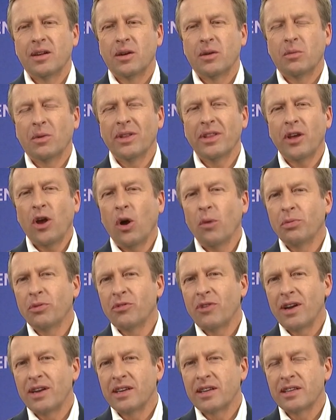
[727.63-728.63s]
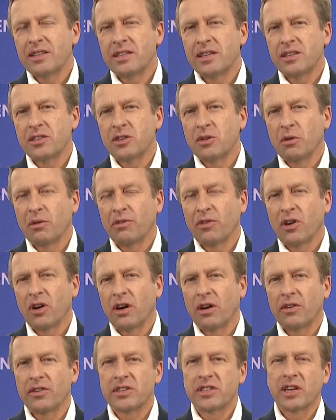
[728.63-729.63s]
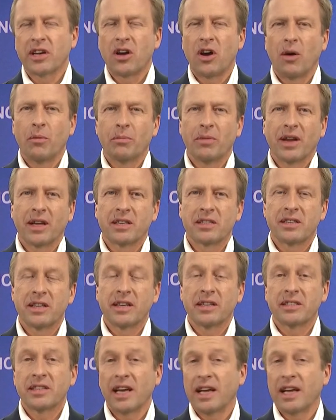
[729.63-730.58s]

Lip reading: Well, the operating system of a car is a complex thing,